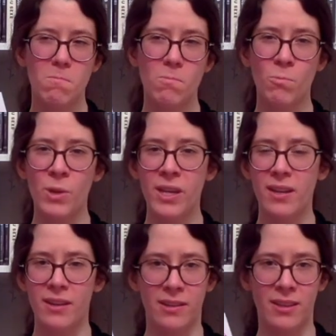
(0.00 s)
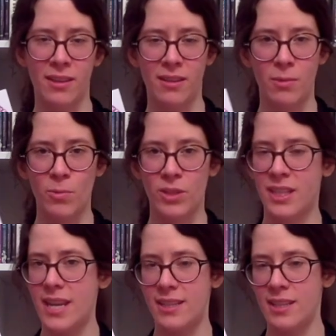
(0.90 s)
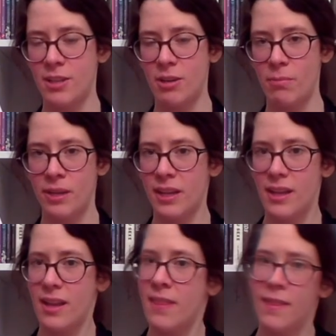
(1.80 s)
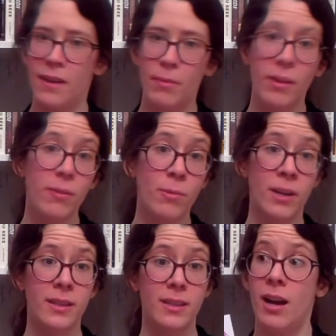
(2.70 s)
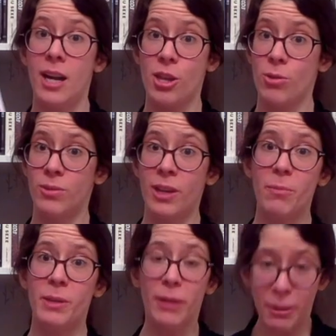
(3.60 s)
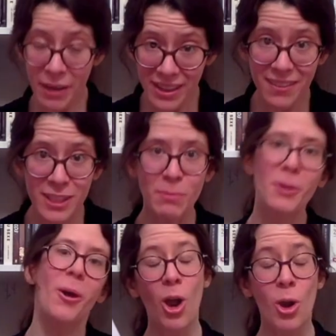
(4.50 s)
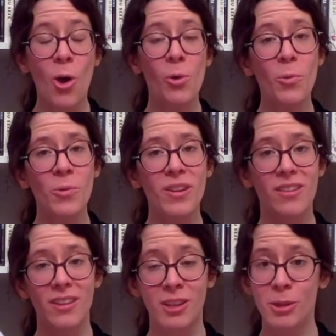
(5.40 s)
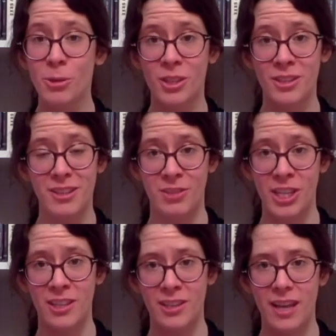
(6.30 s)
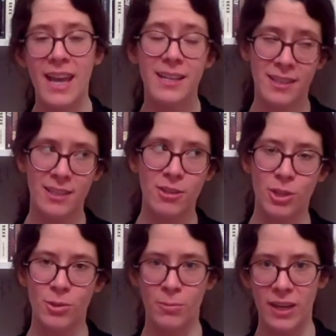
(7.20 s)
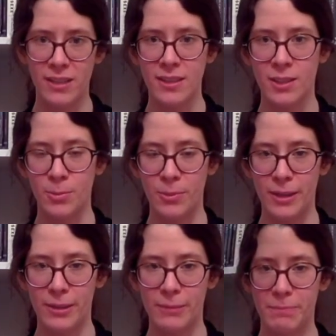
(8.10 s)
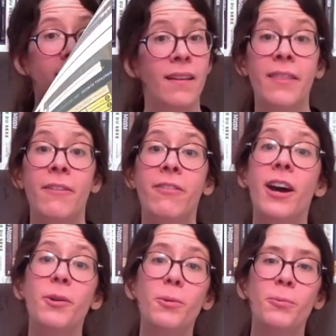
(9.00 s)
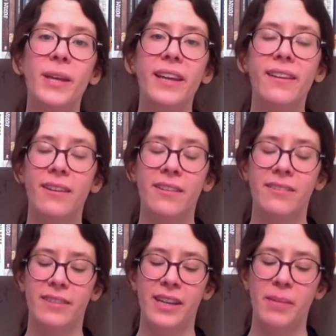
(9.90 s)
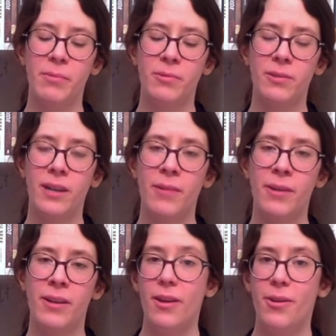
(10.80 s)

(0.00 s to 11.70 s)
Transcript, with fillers: weird, I didn't think was necessary putting it in there, but otherwise I shall now be recommending this book along with Delusions of Gender and Testosterone Rex as well. Then the final week of April, I read